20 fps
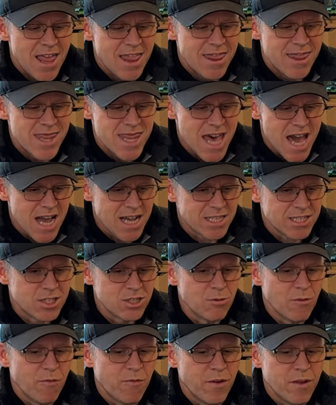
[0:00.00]
That's
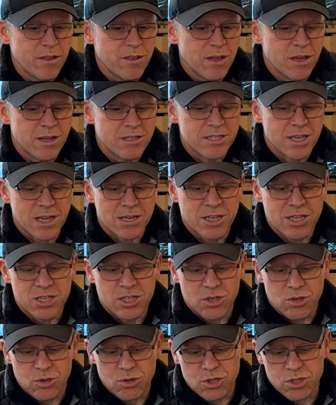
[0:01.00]
something that I
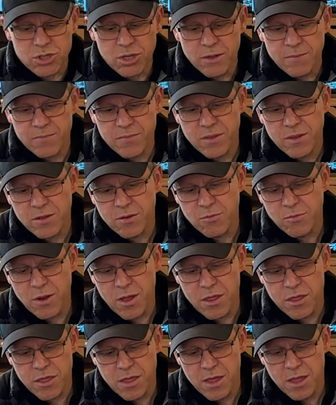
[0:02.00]
discussed
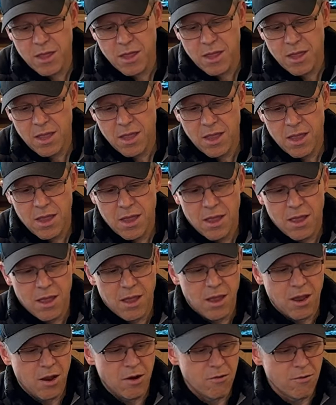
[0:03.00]
with
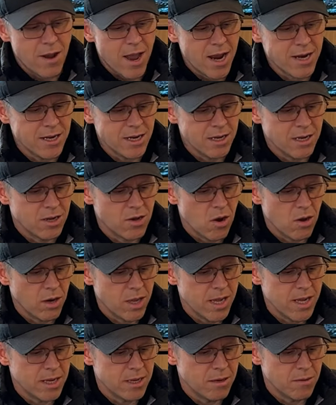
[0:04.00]
a riding
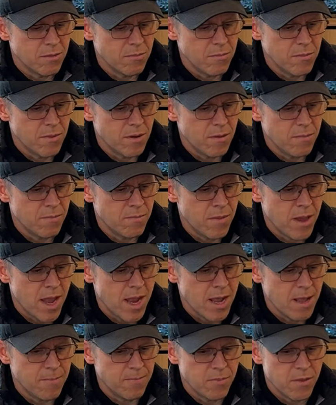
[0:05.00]
colleague and
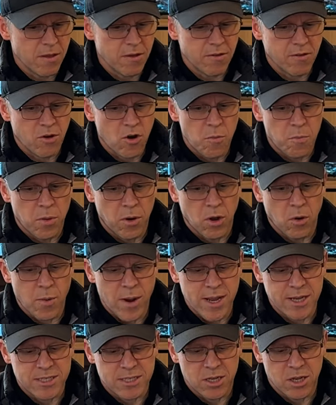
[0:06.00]
mate a couple of
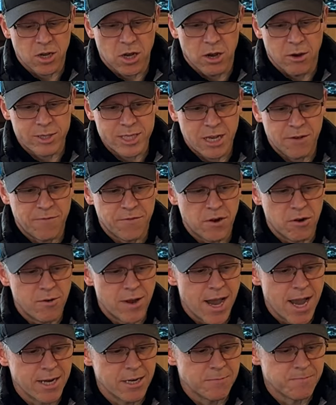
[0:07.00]
weeks ago. I was out for a
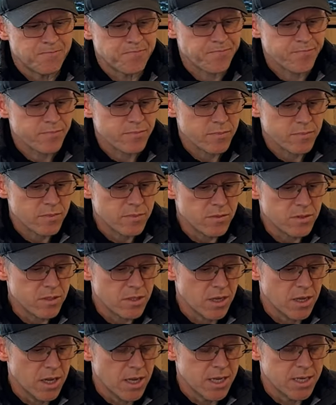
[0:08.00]
ride,
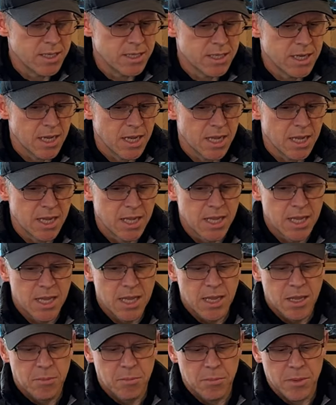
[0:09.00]
and
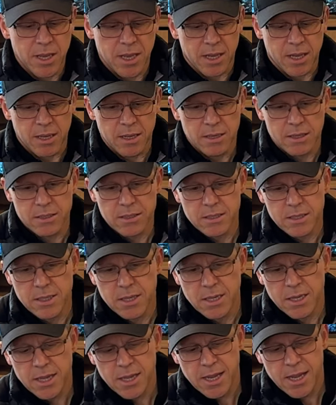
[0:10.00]
Mick,
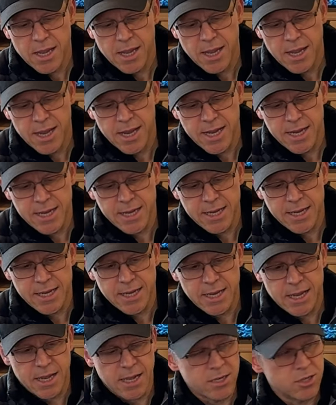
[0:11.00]

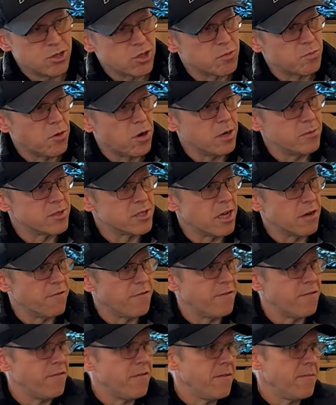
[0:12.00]
he had just bought
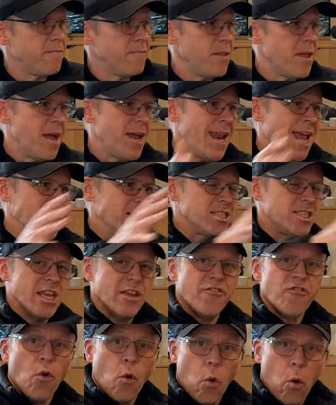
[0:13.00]
himself an
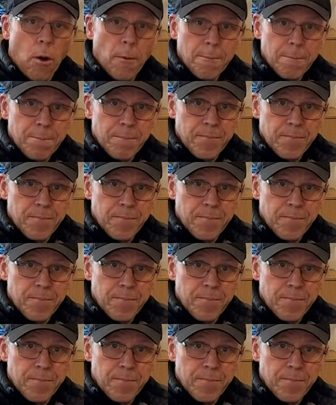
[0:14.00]
XD4.